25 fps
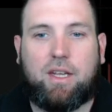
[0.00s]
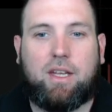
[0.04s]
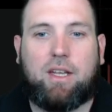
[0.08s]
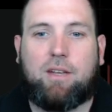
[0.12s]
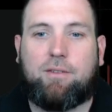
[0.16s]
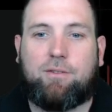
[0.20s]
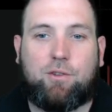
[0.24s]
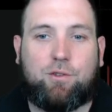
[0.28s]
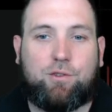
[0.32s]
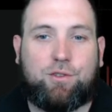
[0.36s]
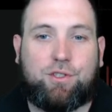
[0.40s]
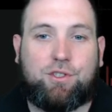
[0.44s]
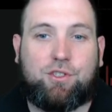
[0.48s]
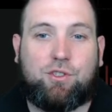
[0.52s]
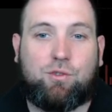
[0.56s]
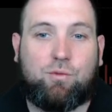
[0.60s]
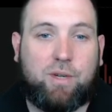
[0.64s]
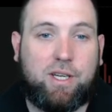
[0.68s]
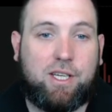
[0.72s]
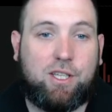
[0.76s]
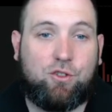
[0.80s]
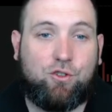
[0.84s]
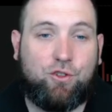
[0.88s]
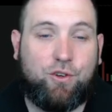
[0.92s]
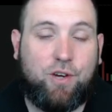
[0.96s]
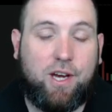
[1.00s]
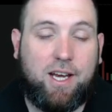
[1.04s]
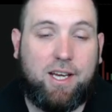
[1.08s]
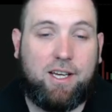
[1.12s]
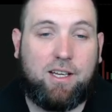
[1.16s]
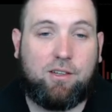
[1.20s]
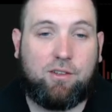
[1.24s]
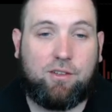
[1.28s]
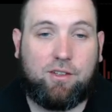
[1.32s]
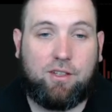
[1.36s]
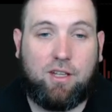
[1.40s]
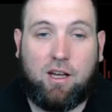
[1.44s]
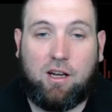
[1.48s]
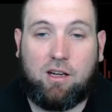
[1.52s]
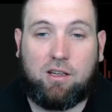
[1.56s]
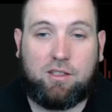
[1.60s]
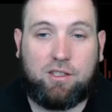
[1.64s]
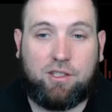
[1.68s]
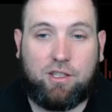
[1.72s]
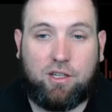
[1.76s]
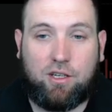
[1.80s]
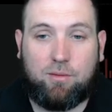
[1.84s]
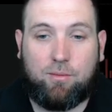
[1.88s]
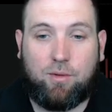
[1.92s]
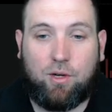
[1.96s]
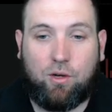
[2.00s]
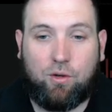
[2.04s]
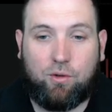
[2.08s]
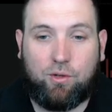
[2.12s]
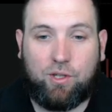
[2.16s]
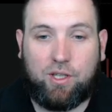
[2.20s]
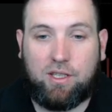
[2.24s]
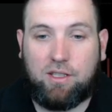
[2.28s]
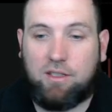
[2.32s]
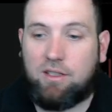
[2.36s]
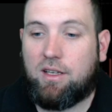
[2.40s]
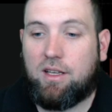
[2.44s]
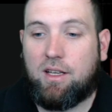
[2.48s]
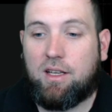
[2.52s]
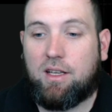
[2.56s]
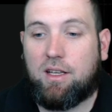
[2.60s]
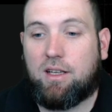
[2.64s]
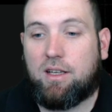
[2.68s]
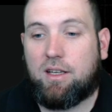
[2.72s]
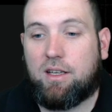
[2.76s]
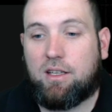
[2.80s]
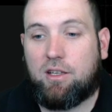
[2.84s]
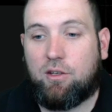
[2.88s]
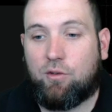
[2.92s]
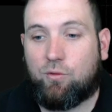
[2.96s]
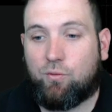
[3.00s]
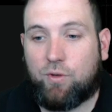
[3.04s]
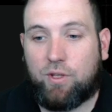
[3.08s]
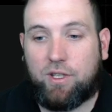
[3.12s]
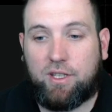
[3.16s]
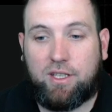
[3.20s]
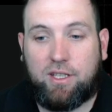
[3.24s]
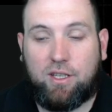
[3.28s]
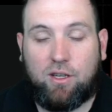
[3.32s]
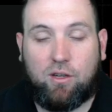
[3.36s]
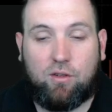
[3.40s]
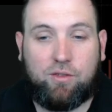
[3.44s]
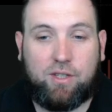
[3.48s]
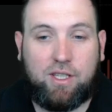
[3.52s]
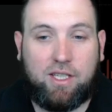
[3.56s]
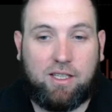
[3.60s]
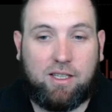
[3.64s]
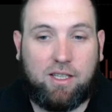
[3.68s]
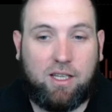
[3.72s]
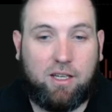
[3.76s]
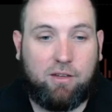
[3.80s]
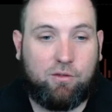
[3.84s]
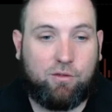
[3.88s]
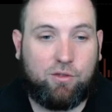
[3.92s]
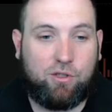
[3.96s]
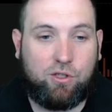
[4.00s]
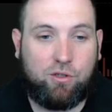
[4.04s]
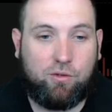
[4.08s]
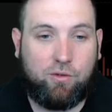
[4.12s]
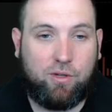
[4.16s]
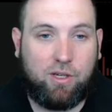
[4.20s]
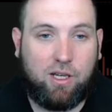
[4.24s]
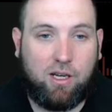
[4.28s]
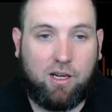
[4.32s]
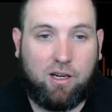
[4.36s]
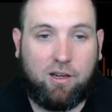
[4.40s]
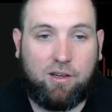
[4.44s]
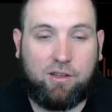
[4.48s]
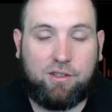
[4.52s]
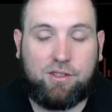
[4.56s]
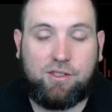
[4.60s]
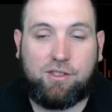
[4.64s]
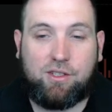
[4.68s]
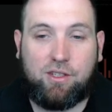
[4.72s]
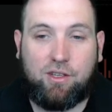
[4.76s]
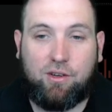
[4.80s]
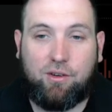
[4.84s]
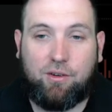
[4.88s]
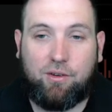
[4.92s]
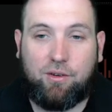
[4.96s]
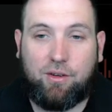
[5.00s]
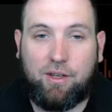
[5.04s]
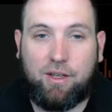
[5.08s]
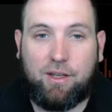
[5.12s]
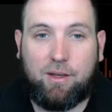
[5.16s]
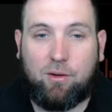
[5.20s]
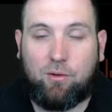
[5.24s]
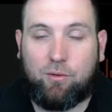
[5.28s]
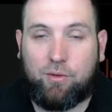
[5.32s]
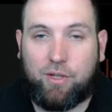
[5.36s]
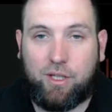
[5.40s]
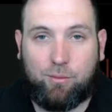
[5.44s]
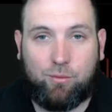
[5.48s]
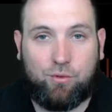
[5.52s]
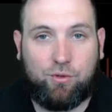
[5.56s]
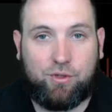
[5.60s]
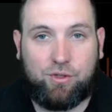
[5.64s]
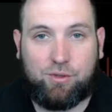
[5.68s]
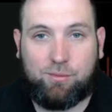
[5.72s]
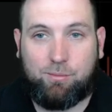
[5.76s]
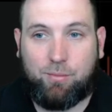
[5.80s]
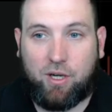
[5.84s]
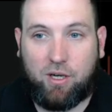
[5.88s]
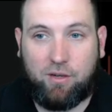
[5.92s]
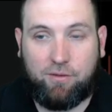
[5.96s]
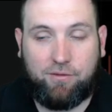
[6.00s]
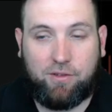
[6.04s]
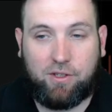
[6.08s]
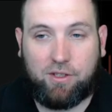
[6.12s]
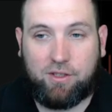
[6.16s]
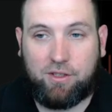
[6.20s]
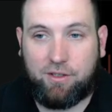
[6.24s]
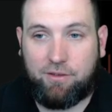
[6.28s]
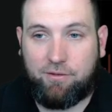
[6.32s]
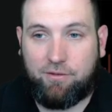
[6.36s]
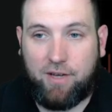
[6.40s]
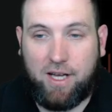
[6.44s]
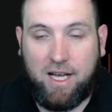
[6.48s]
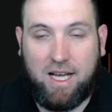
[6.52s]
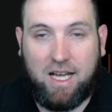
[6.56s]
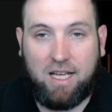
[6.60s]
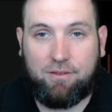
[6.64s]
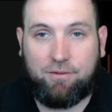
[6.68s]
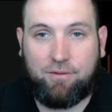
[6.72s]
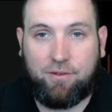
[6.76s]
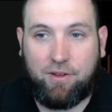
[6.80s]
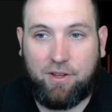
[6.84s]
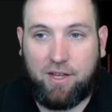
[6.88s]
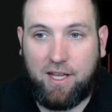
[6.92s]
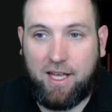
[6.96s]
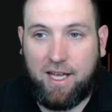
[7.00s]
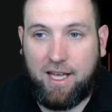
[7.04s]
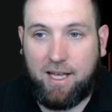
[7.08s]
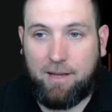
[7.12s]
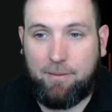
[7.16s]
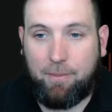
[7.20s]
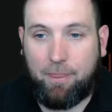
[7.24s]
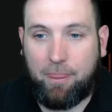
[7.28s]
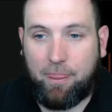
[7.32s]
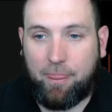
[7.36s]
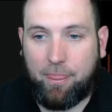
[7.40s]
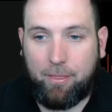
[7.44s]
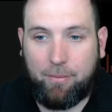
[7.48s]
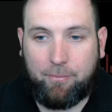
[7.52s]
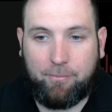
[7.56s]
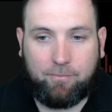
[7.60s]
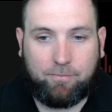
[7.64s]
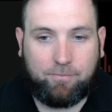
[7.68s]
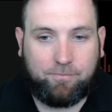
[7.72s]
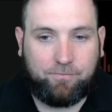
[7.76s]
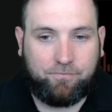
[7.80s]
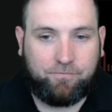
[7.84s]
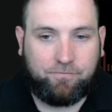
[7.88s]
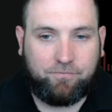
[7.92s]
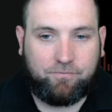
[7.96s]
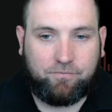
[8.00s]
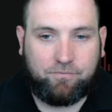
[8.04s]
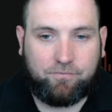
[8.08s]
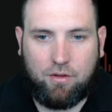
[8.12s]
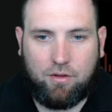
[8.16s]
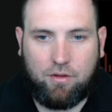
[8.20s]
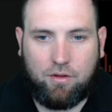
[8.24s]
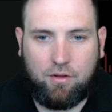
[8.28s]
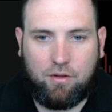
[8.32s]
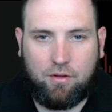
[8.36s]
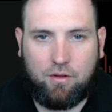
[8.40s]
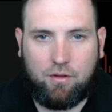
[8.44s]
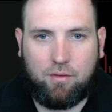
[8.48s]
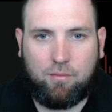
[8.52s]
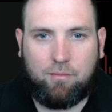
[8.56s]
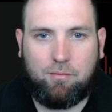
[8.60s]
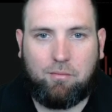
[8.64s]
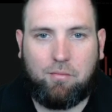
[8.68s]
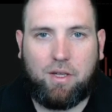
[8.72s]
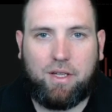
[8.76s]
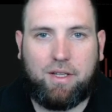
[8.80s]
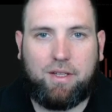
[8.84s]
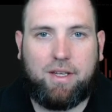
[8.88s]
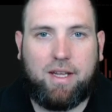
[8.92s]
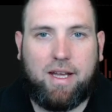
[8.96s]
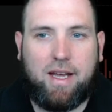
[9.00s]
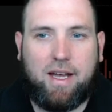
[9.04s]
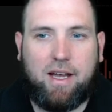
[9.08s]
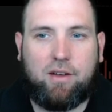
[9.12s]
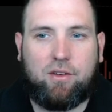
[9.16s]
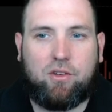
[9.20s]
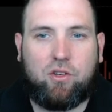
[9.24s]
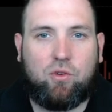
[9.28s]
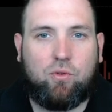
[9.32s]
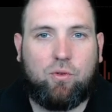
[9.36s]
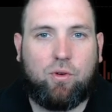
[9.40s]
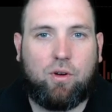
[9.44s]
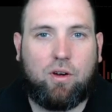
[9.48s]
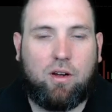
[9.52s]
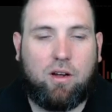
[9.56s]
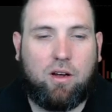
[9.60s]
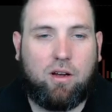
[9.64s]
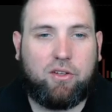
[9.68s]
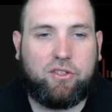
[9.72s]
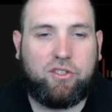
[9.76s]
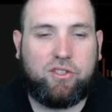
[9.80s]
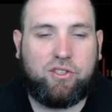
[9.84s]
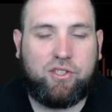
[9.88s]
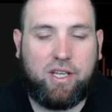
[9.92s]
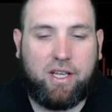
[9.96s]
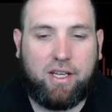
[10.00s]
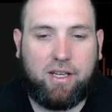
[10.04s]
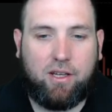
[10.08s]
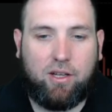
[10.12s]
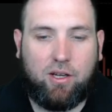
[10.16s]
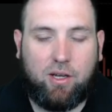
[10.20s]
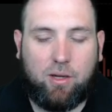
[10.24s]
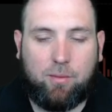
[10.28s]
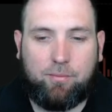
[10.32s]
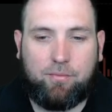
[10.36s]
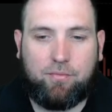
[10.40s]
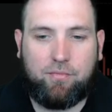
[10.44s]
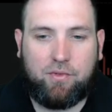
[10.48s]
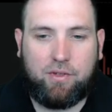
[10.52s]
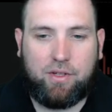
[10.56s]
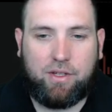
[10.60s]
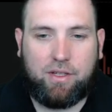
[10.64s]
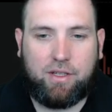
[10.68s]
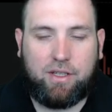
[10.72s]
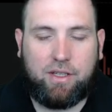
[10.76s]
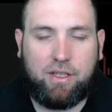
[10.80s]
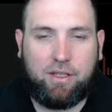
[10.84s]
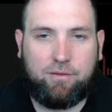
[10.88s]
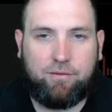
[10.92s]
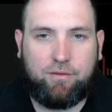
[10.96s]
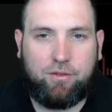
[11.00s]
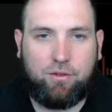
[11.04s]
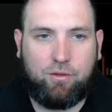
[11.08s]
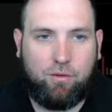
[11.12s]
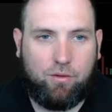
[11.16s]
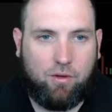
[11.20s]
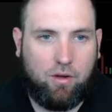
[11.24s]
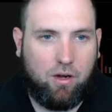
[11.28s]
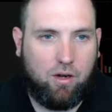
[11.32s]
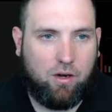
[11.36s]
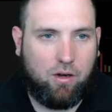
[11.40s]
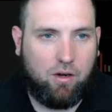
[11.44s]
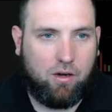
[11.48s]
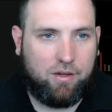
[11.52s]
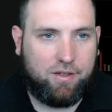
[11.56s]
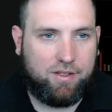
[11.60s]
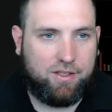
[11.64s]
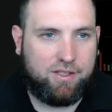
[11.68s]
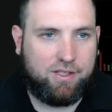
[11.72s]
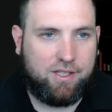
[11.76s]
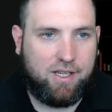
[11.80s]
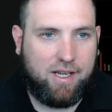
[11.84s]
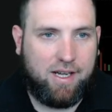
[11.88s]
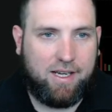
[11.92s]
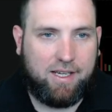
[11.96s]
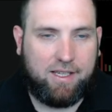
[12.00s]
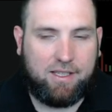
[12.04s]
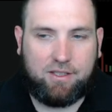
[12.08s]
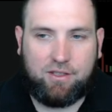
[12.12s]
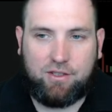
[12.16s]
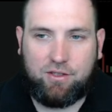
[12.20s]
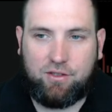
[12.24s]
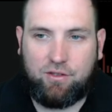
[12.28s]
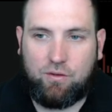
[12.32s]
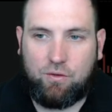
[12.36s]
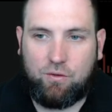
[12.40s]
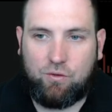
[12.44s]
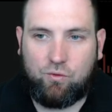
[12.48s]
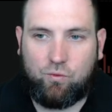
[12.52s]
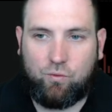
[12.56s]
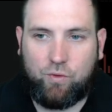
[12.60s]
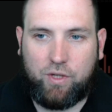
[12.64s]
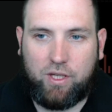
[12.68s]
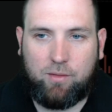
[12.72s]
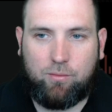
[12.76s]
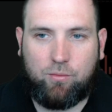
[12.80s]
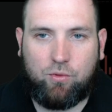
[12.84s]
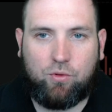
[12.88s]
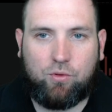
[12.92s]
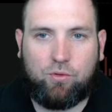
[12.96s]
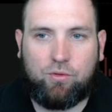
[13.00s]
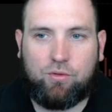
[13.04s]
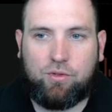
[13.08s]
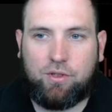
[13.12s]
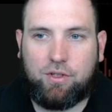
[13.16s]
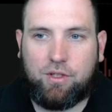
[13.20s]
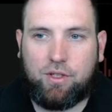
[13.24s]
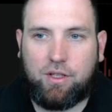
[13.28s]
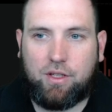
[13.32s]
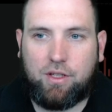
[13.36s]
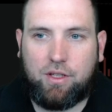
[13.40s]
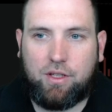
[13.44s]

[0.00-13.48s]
If you're just swing trading or long-term holding, you really don't need level 2 at all, so Webull is perfectly fine for that. But now you are all set up if you are deciding to use Webull